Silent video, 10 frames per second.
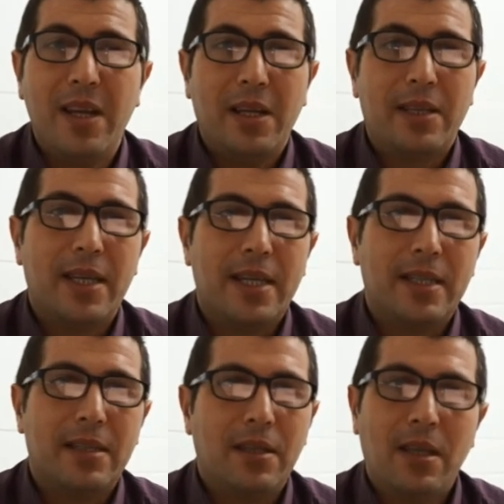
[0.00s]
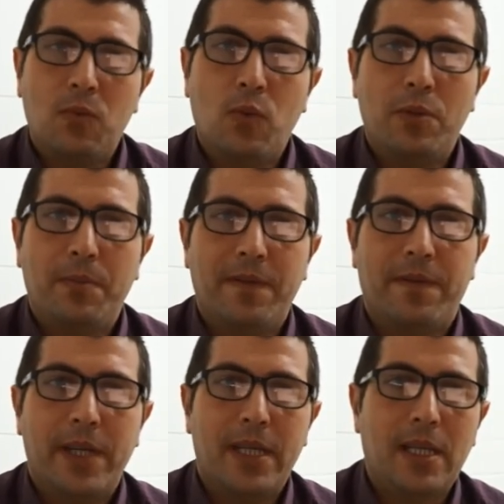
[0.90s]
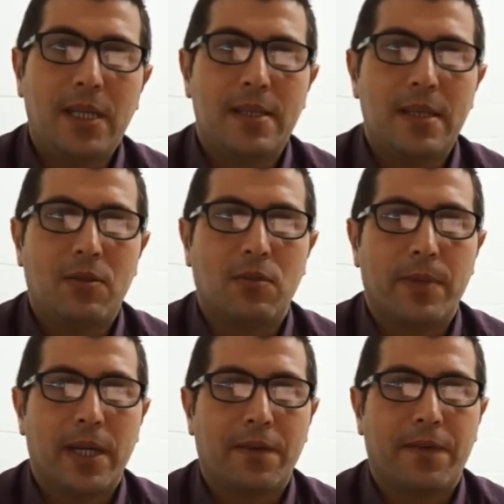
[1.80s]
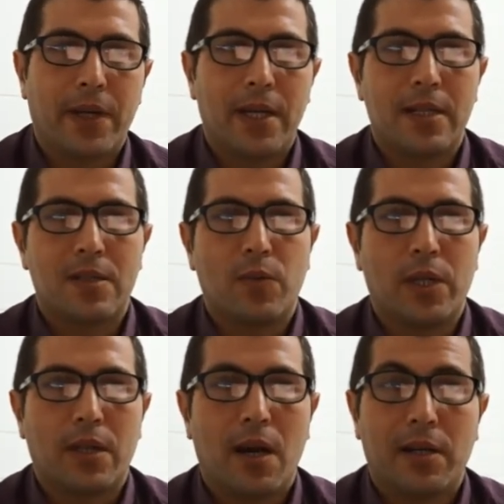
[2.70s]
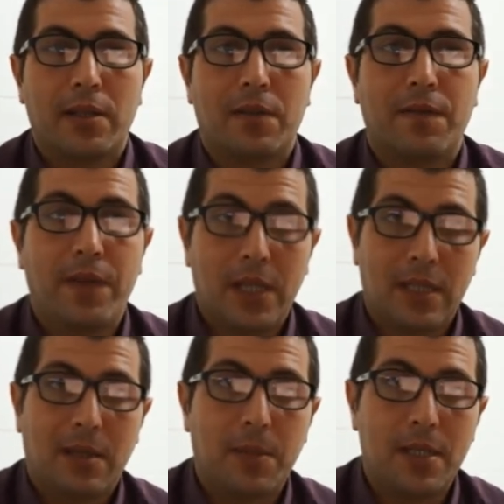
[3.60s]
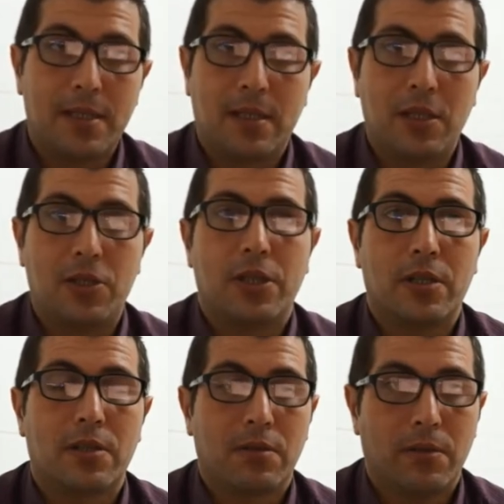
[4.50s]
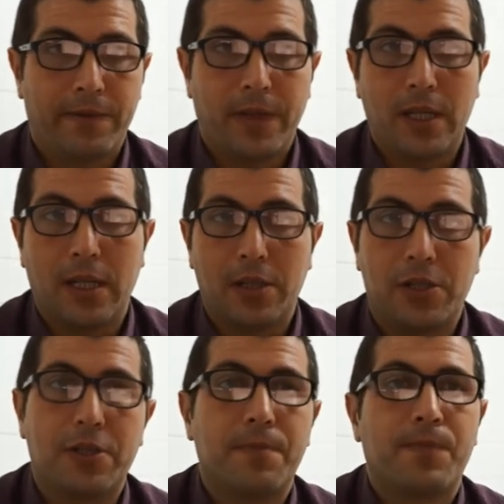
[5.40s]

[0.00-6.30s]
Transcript: then it would be very easy to make friends with other Vietnamese teachers of English.